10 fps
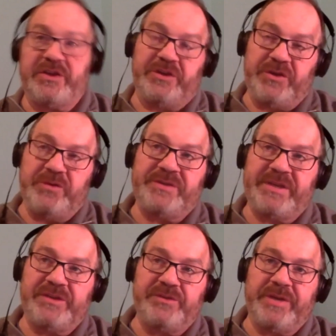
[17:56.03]
you
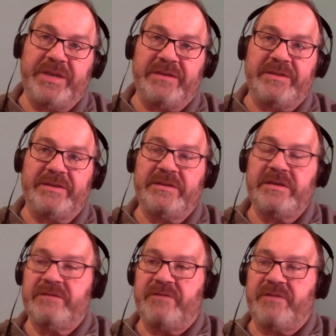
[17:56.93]
see uniquely
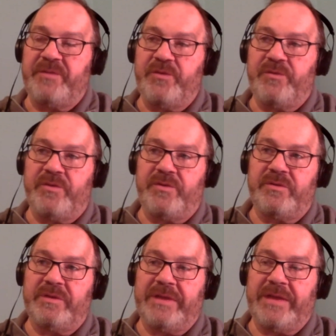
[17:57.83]
from your
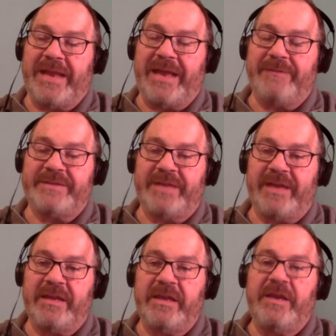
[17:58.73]
role at
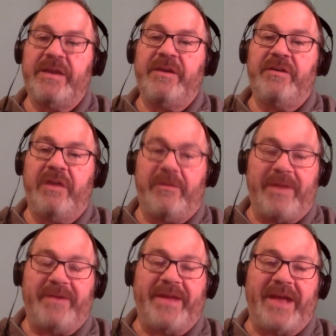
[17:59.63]
Habitat
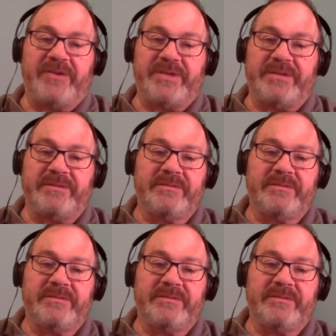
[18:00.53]
around housing?